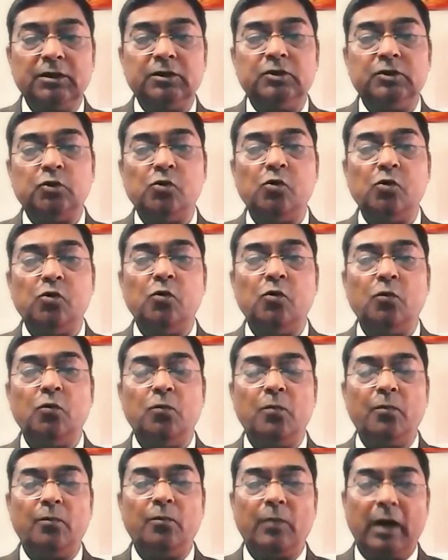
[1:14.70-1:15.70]

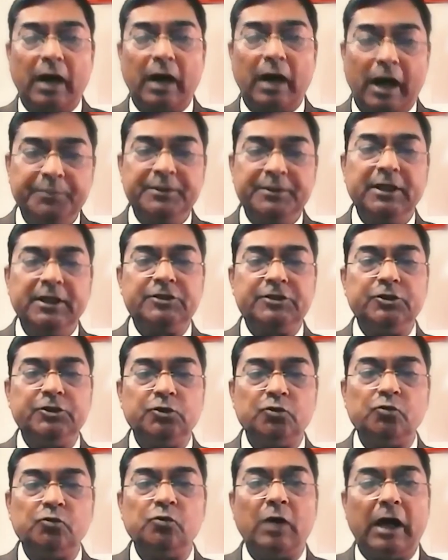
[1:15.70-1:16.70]
to update
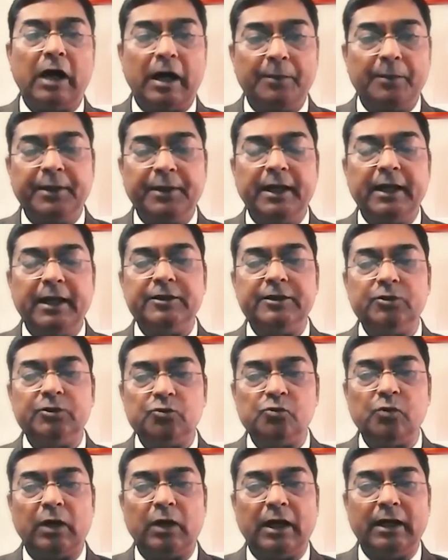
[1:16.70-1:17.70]
you, upgrade
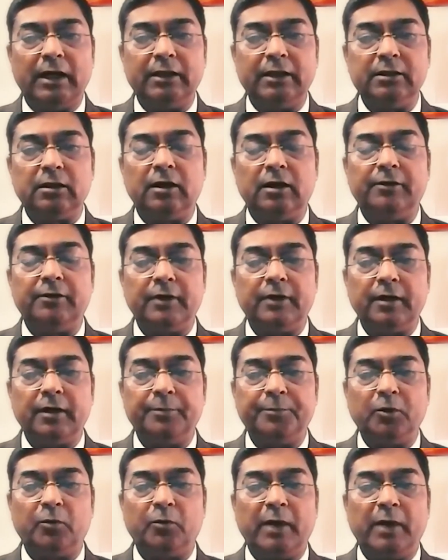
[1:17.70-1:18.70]
you, and
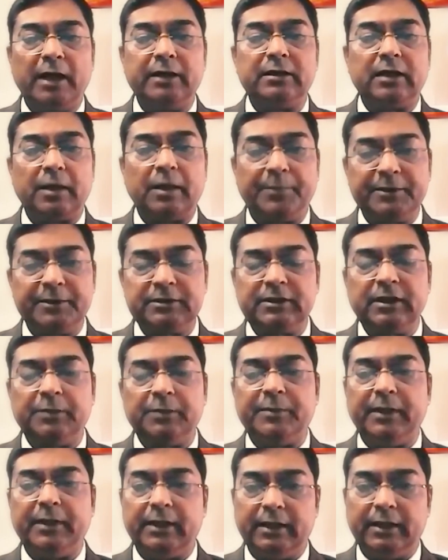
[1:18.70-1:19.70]
provide
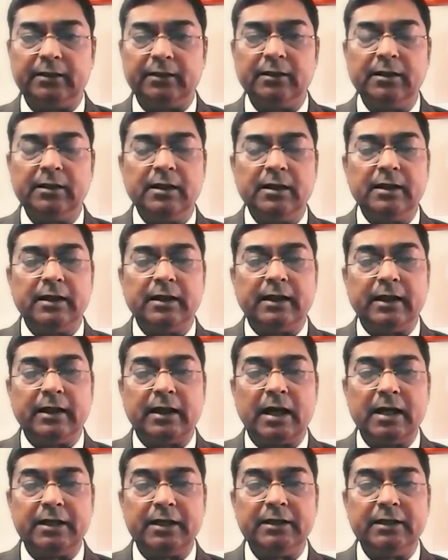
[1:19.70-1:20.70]
capacity building
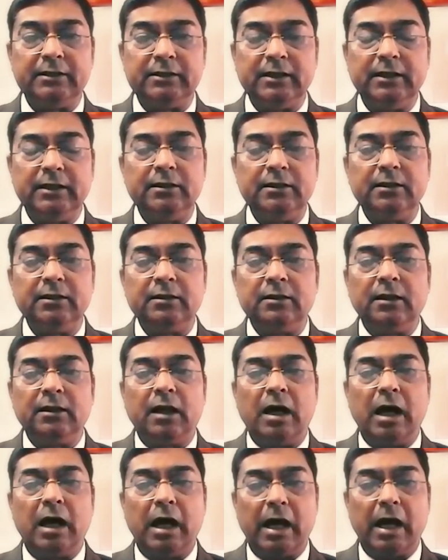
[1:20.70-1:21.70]
regarding the
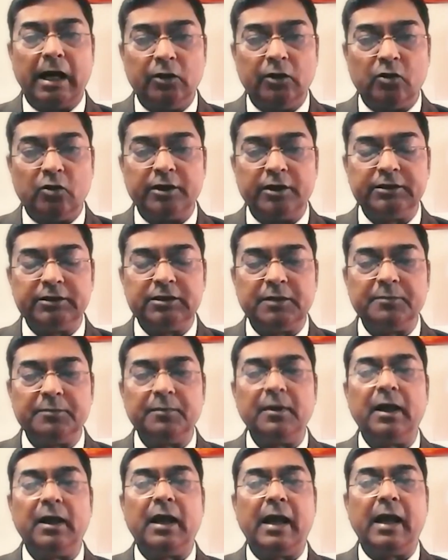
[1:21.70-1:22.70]

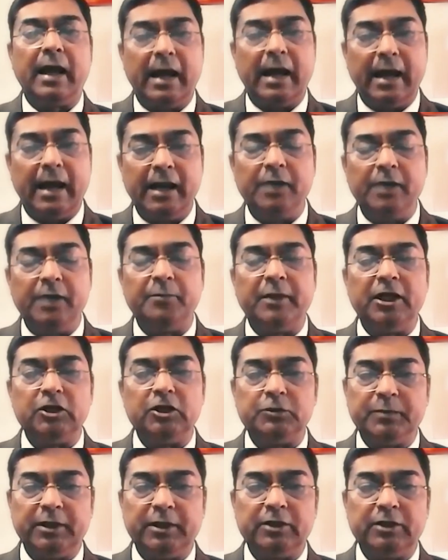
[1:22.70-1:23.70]
algorithm and
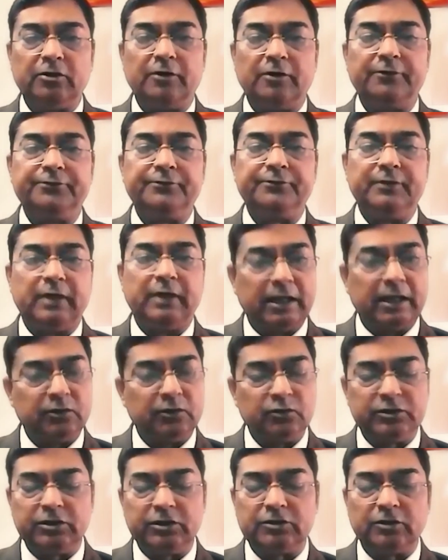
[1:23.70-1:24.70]
management of
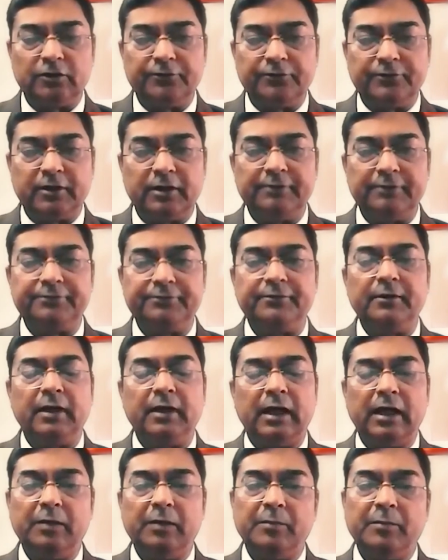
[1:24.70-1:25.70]
diagnosis of cough
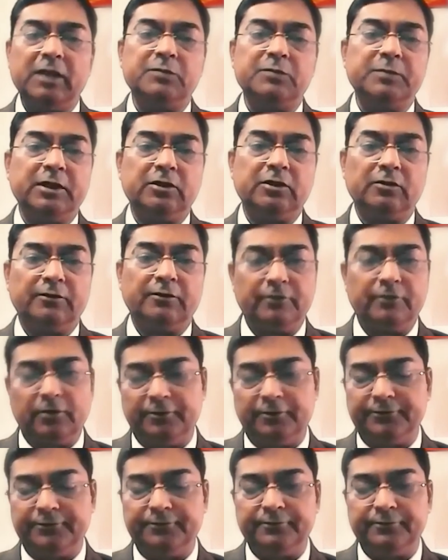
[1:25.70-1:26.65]
and management of cough.